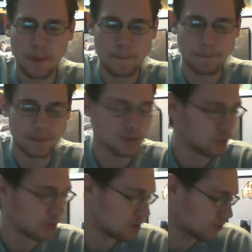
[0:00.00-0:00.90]
this
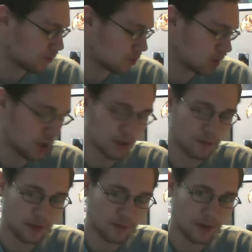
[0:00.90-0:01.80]
one is for
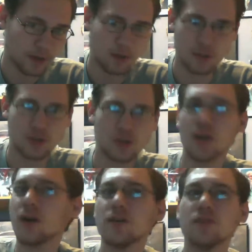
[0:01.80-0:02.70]
Cardfight Vanguard, which
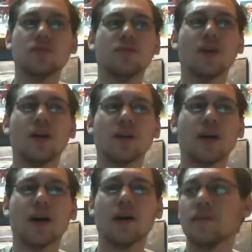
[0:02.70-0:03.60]
I do not
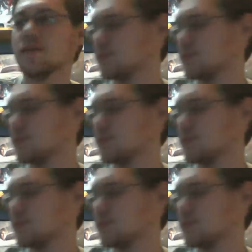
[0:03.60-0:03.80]
have